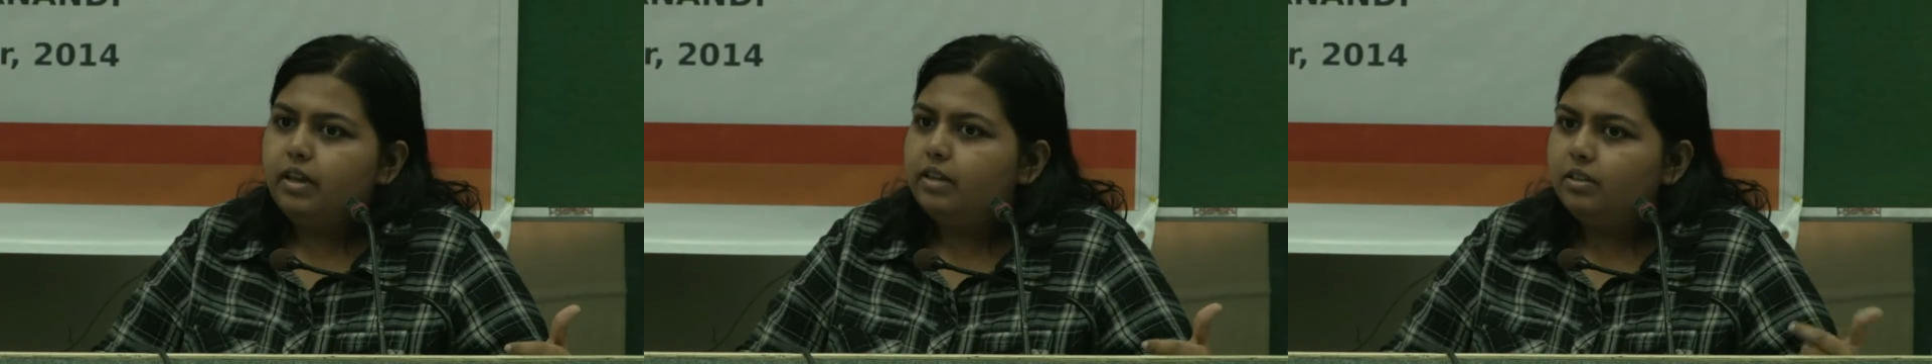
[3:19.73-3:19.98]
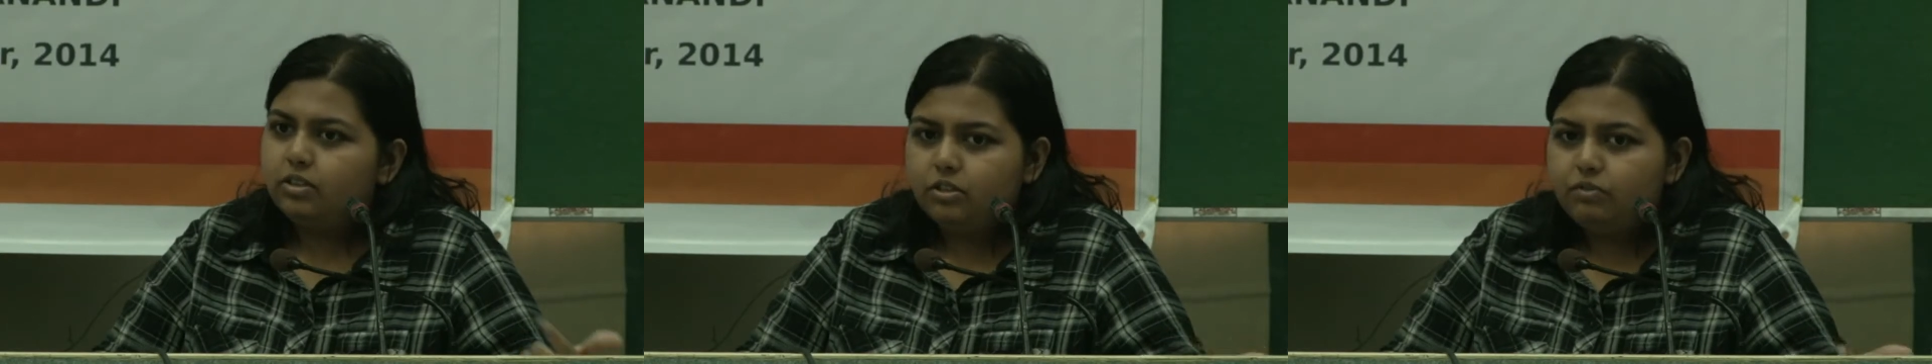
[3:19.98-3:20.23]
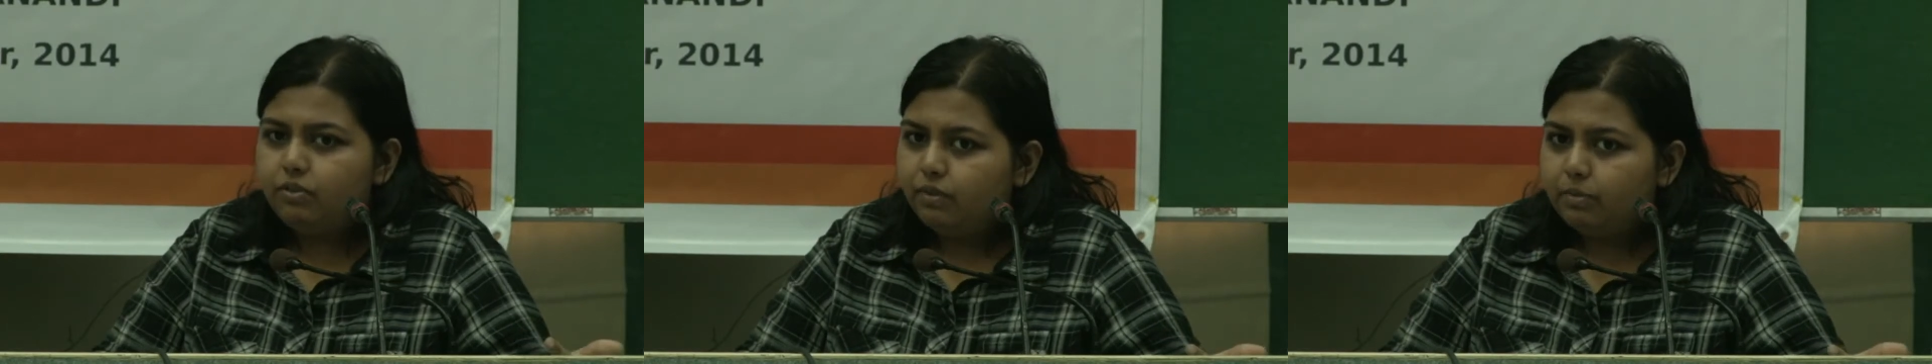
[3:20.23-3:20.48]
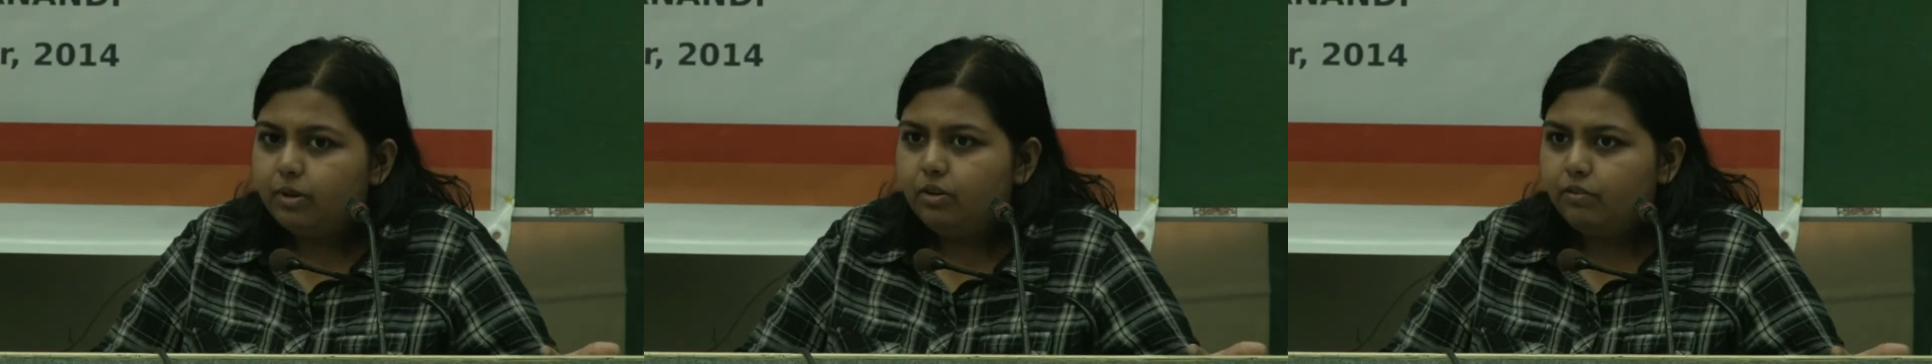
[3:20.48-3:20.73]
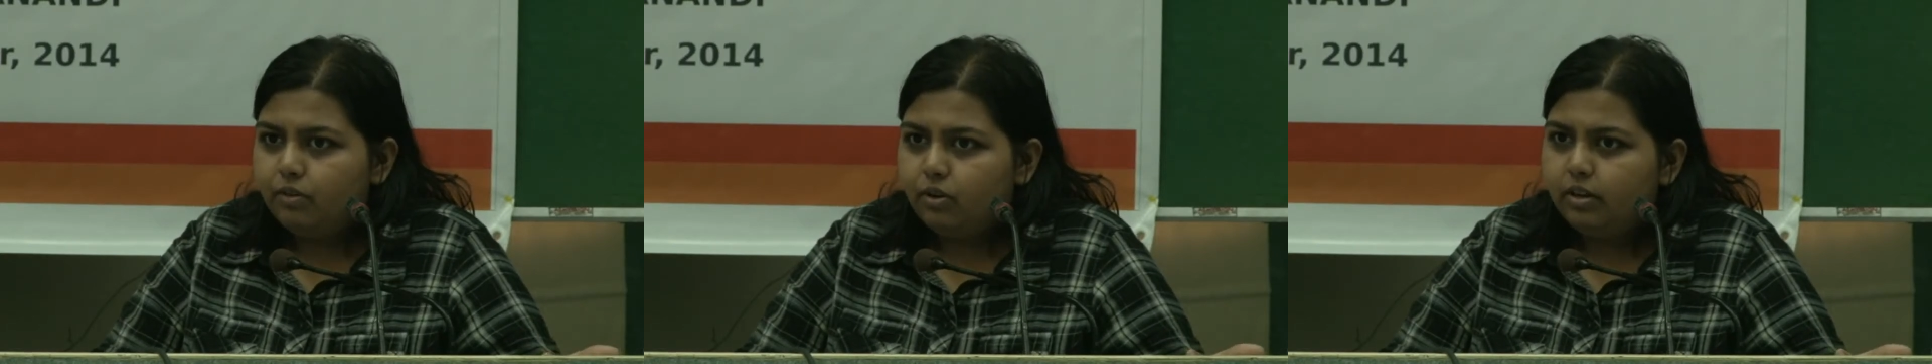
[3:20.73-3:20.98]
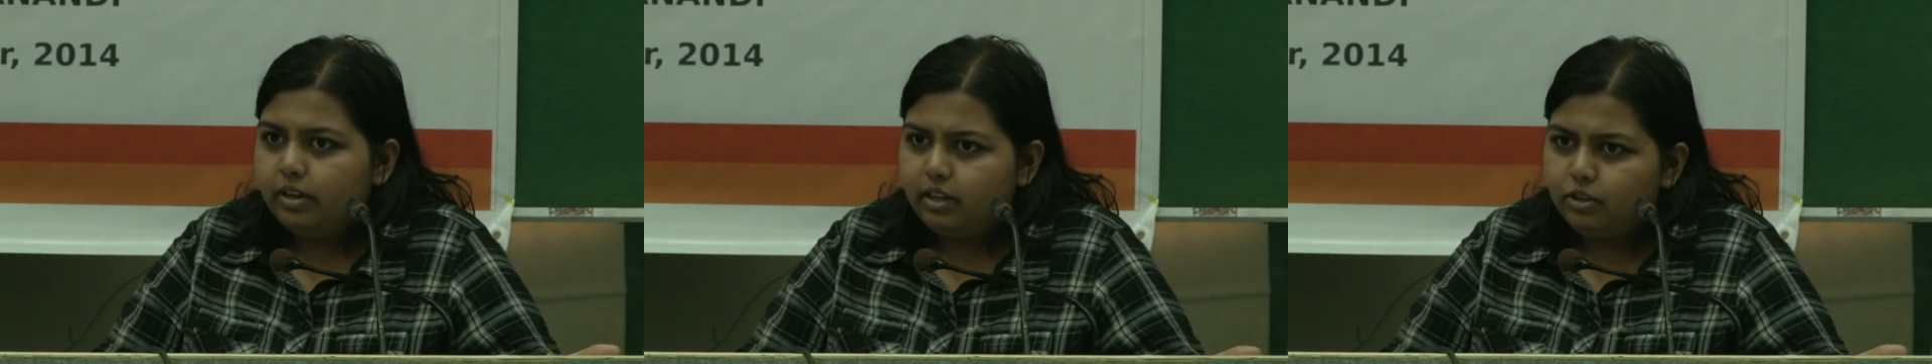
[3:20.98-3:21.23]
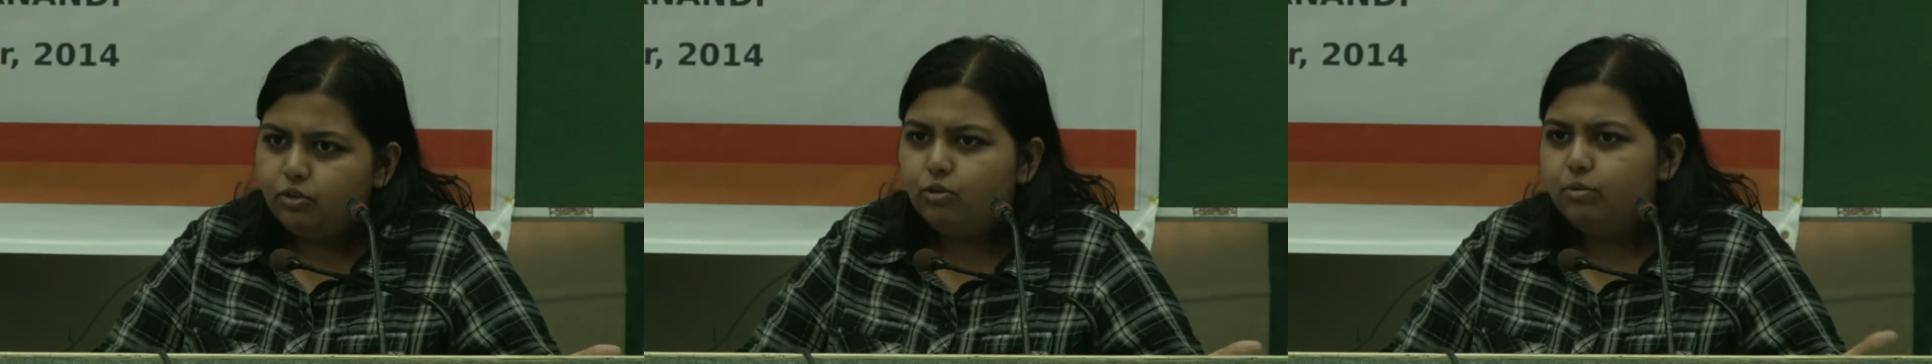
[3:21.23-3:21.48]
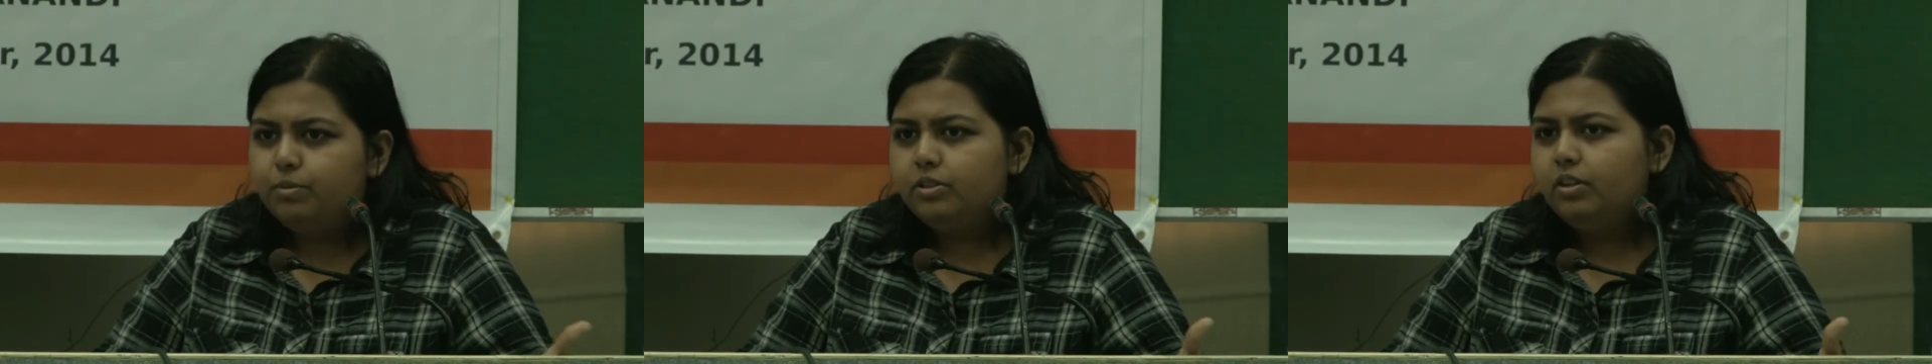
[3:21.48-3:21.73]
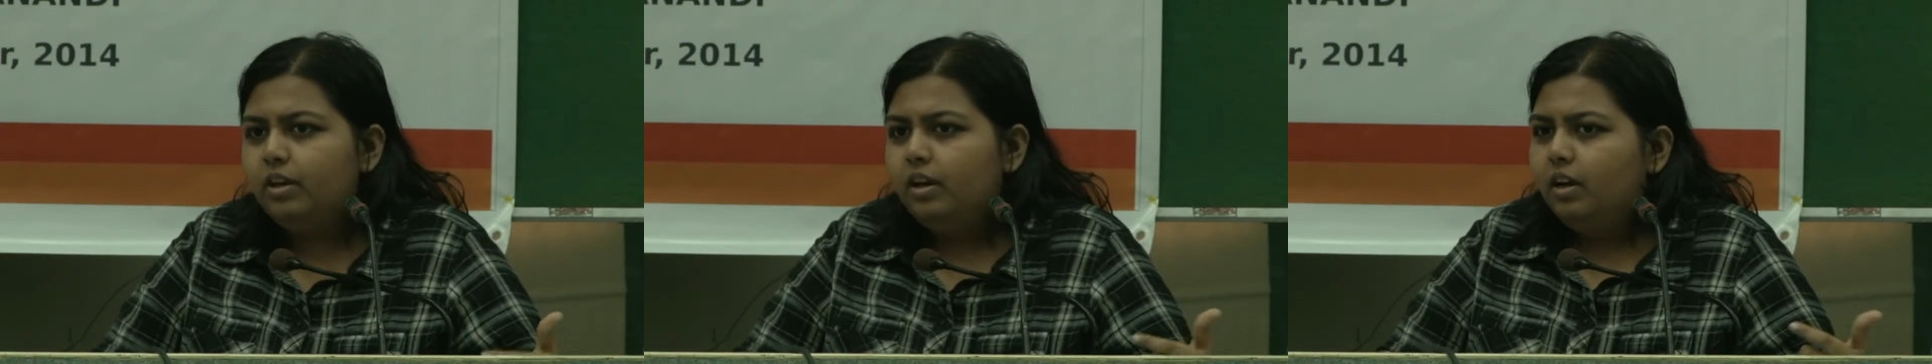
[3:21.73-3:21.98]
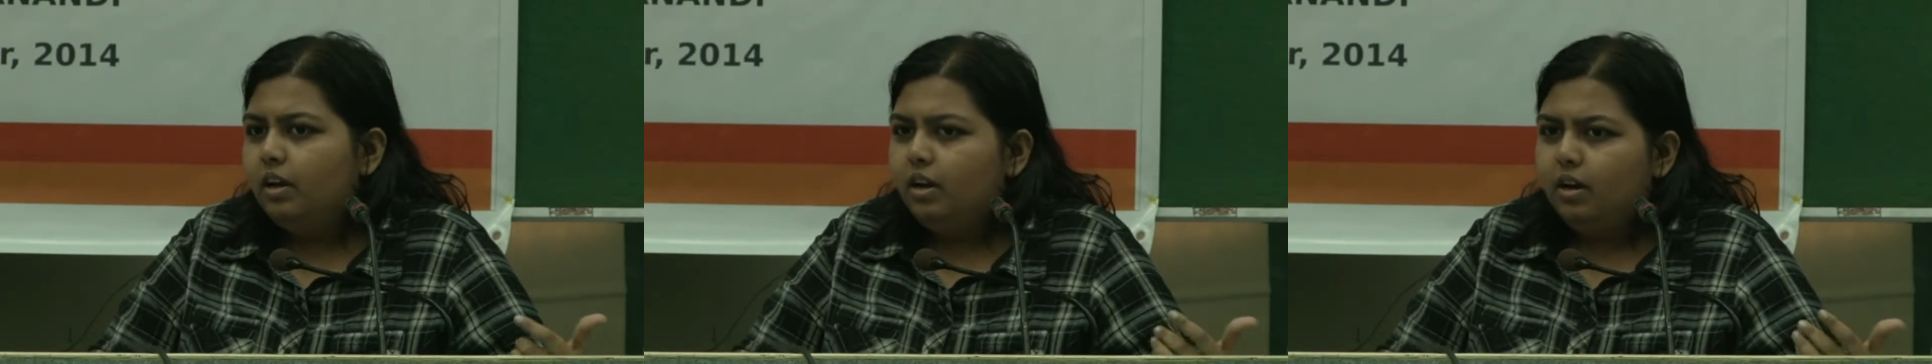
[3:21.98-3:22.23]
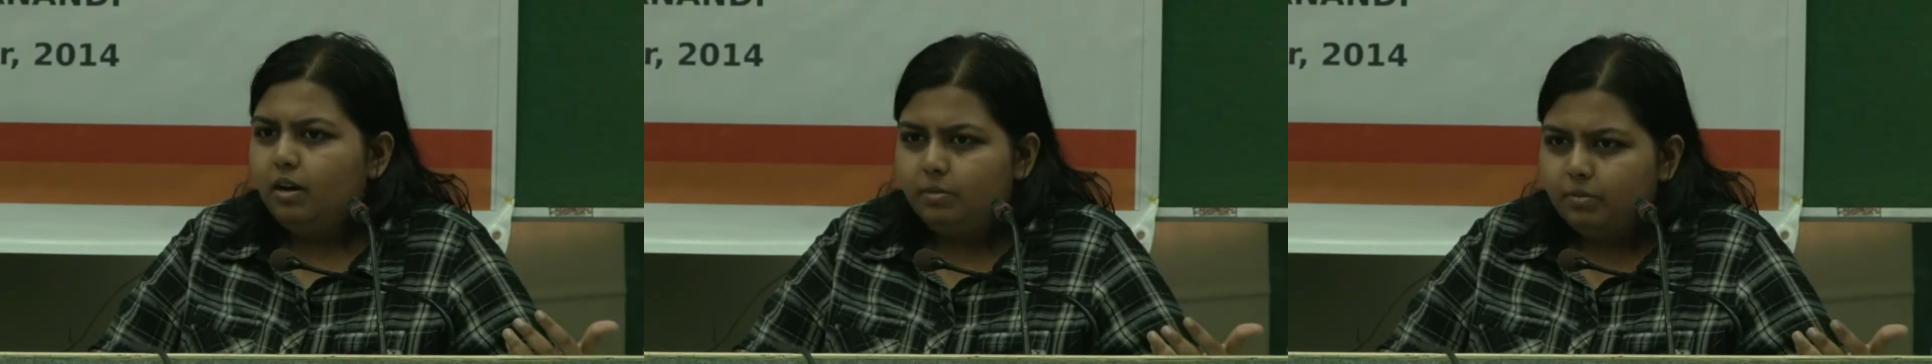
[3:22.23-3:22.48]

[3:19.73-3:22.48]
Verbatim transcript: and this is for women of all age groups uh,